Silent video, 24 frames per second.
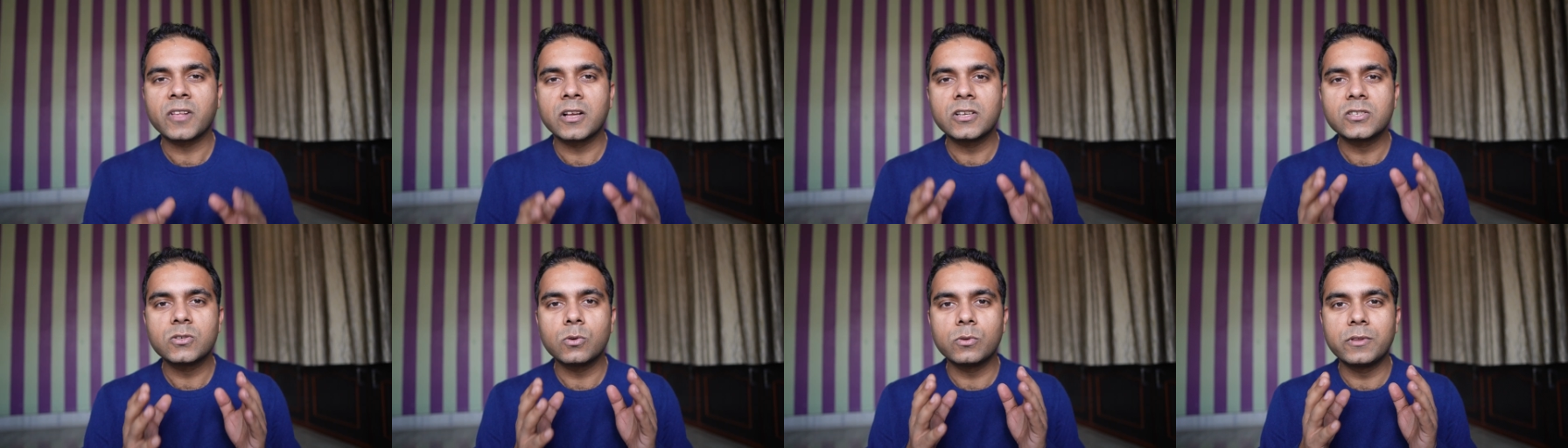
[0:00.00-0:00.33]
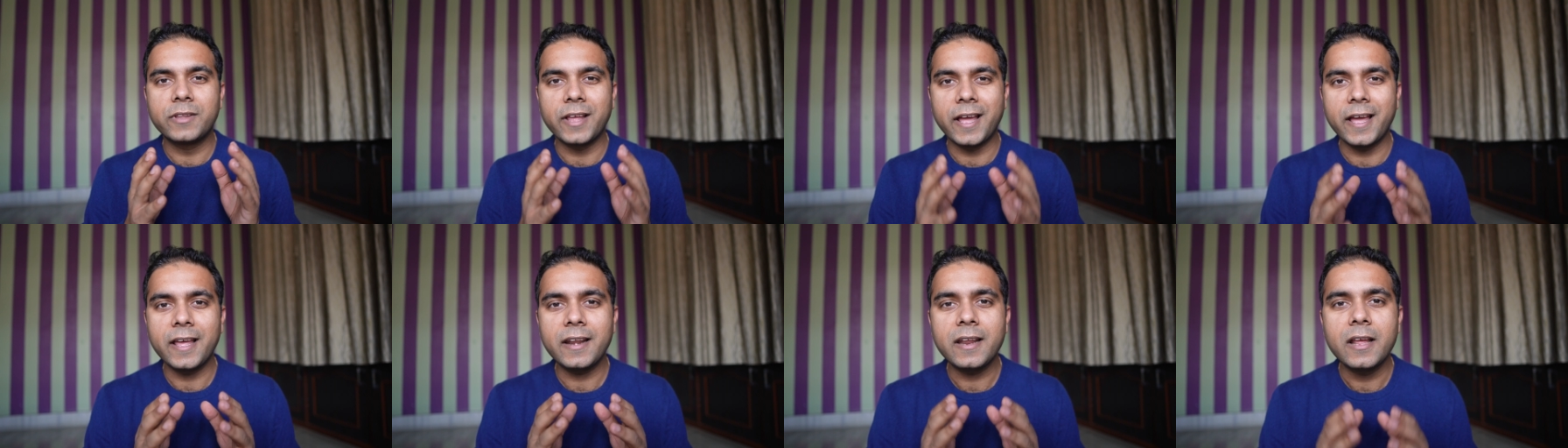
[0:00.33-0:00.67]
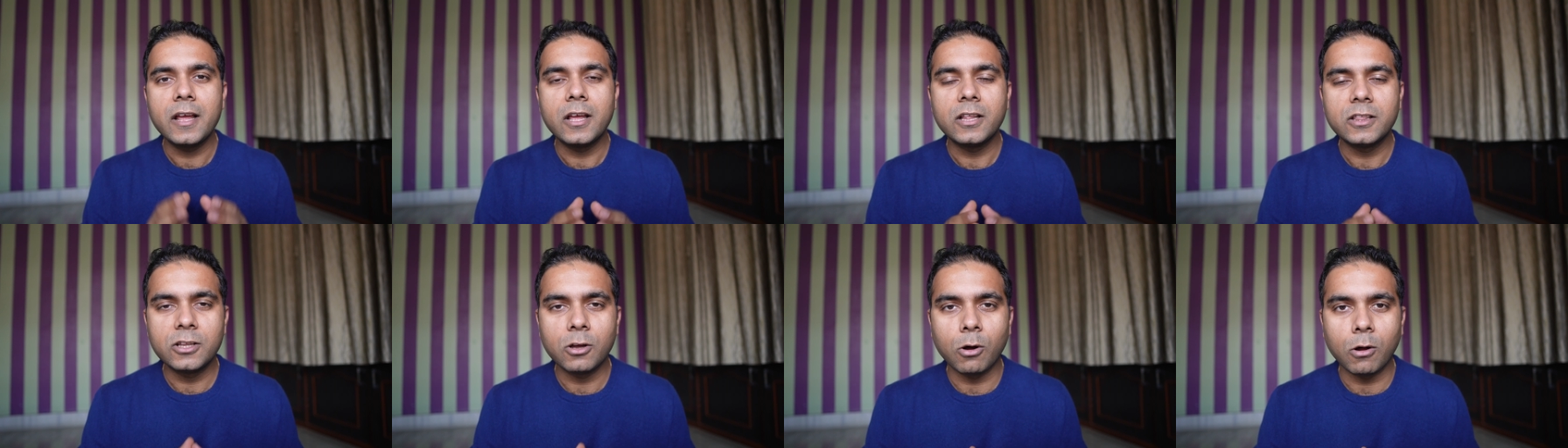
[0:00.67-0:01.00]
So there
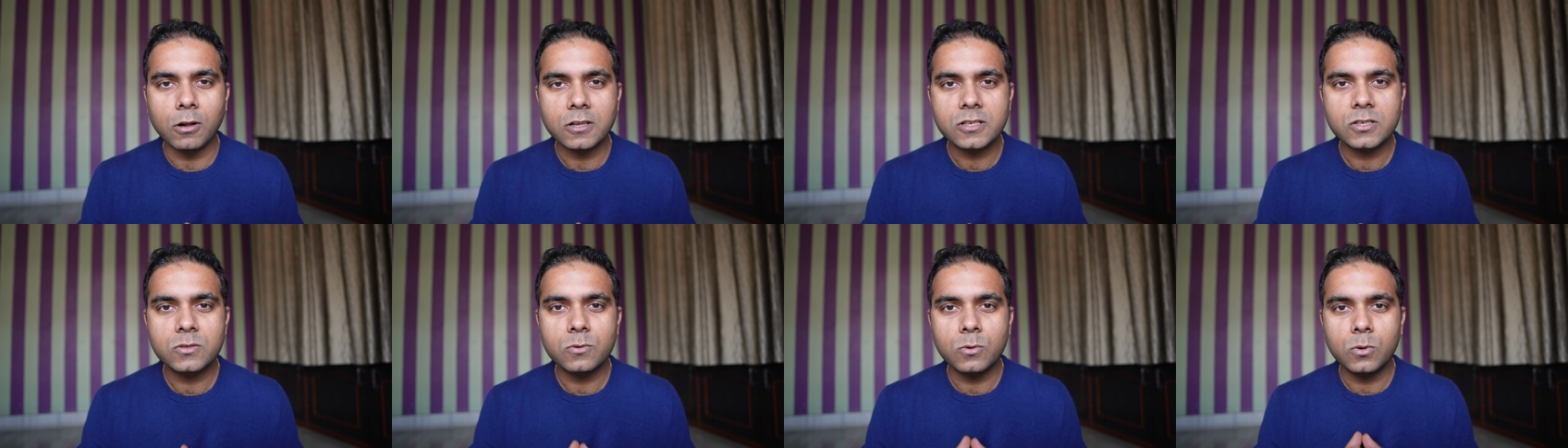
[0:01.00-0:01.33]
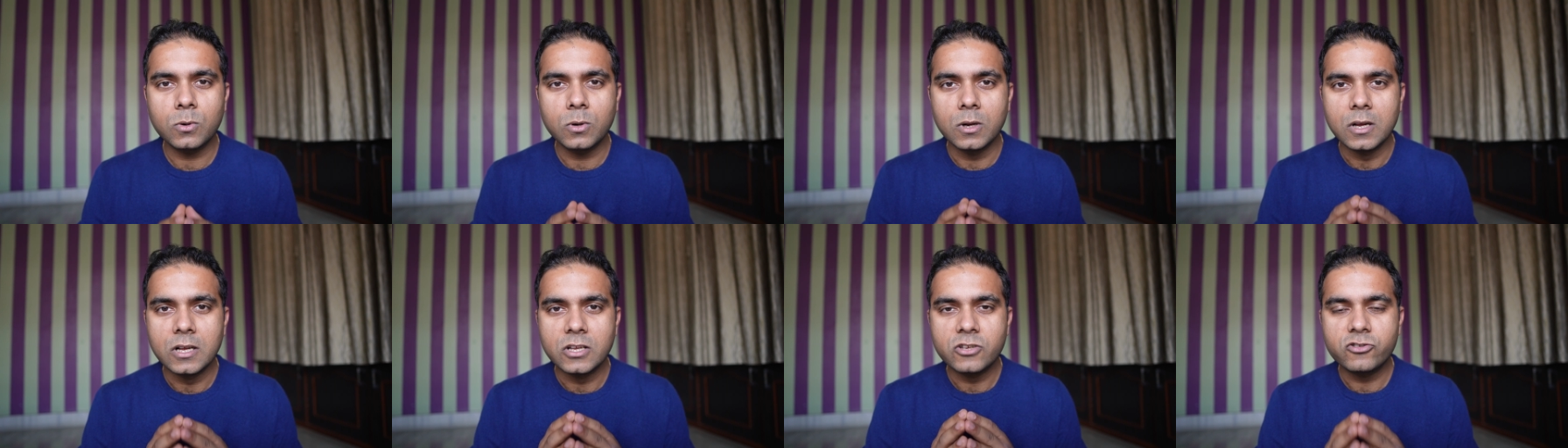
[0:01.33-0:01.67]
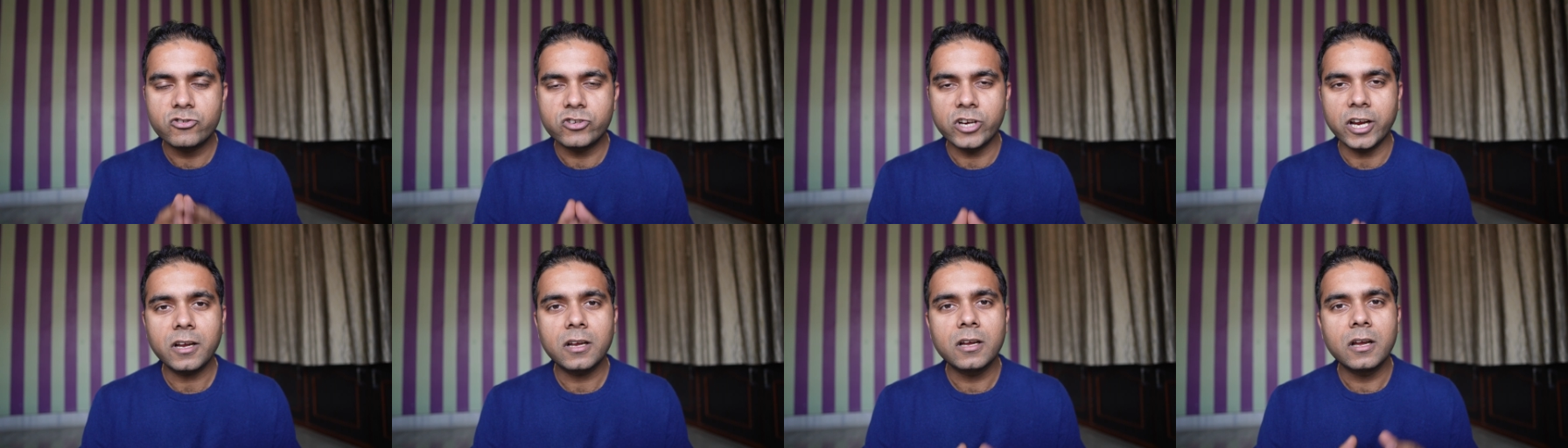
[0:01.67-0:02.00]
they also
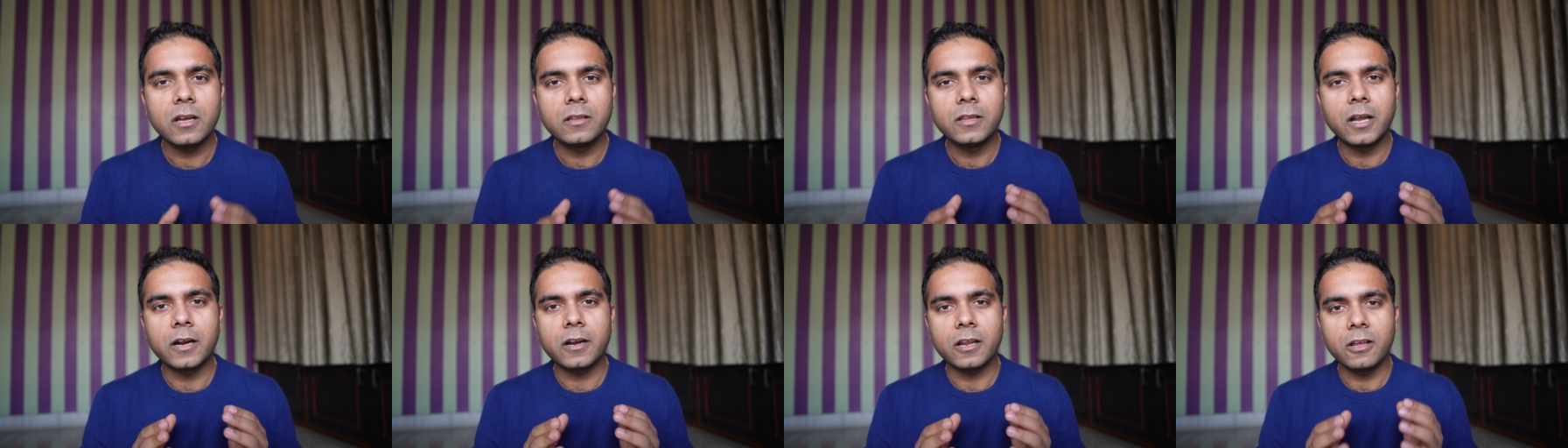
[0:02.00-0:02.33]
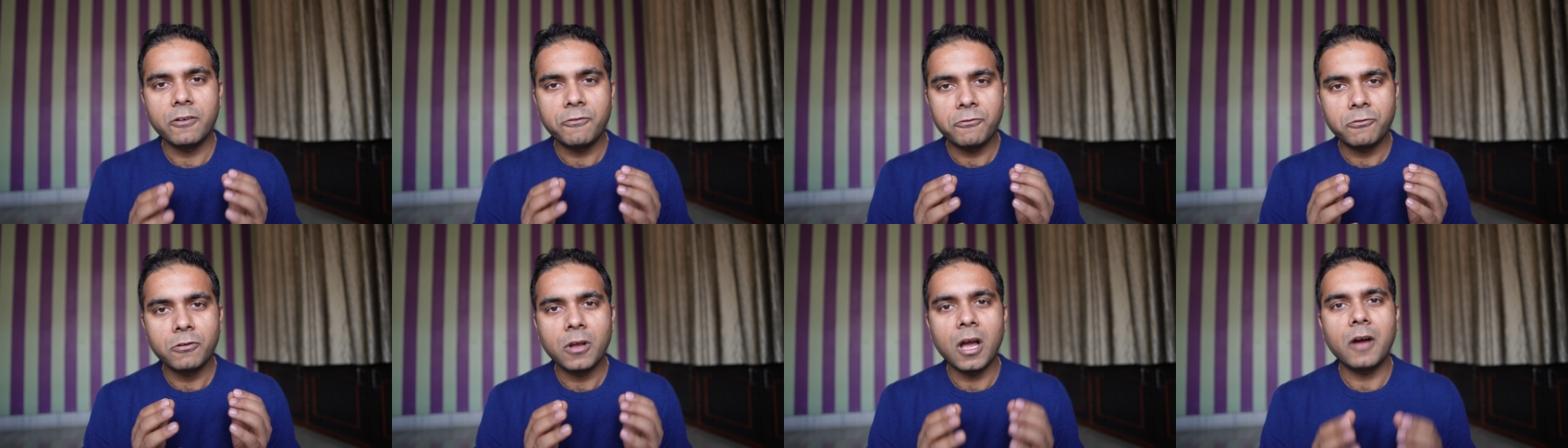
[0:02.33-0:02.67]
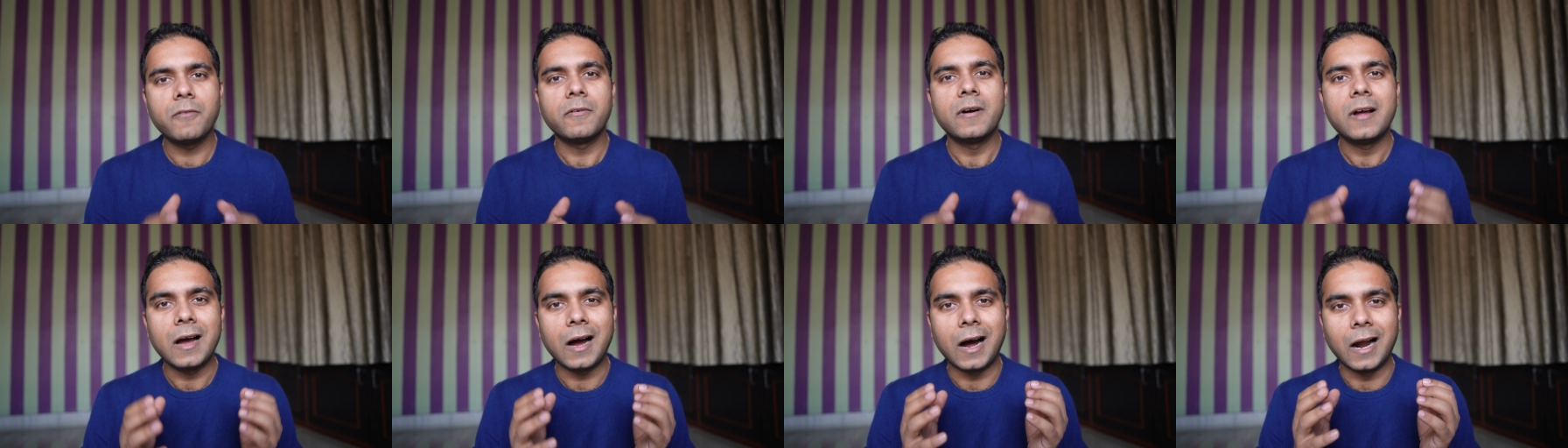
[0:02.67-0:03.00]
check that if you have
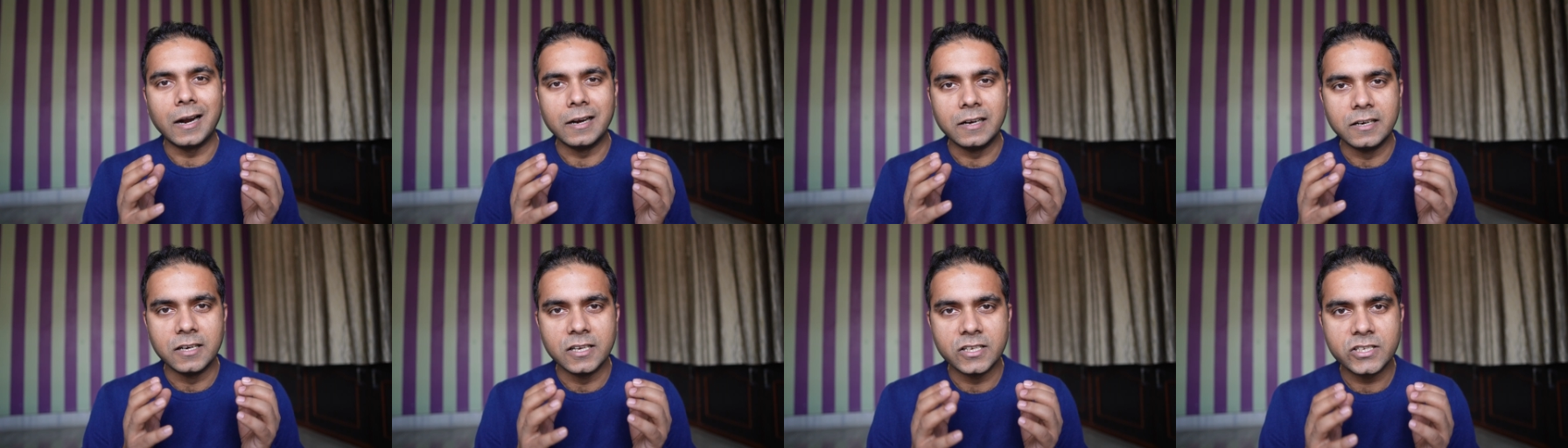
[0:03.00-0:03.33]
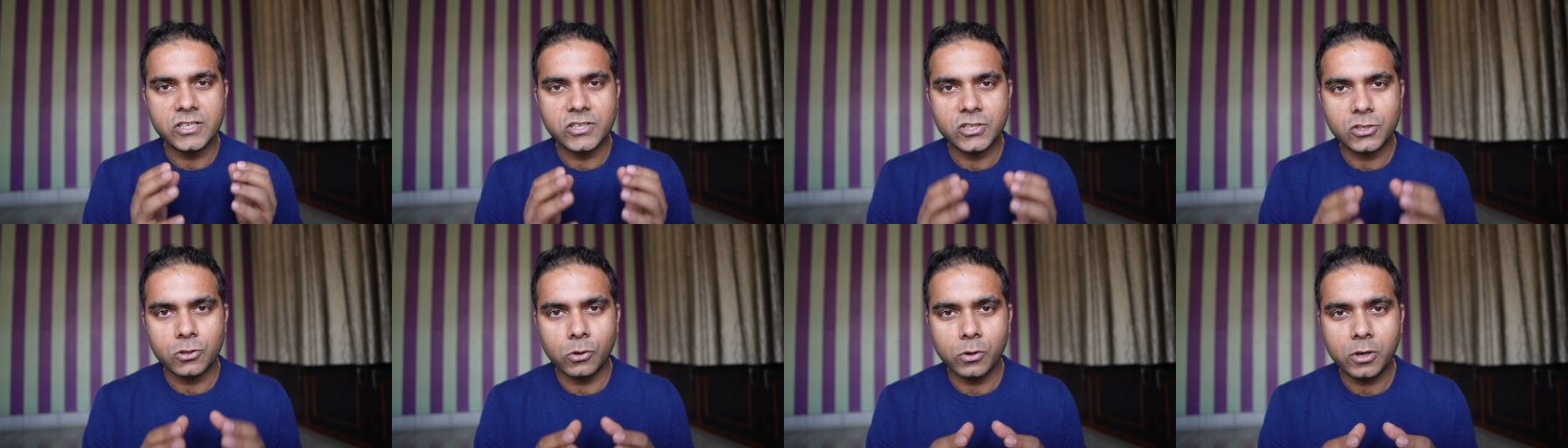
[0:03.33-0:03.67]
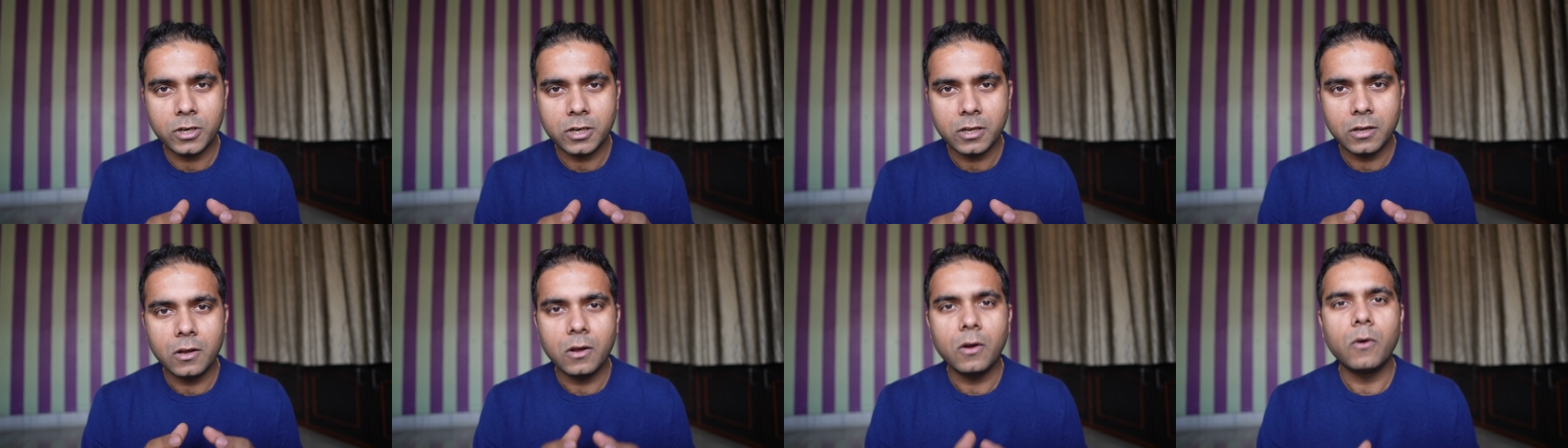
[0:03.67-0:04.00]
understood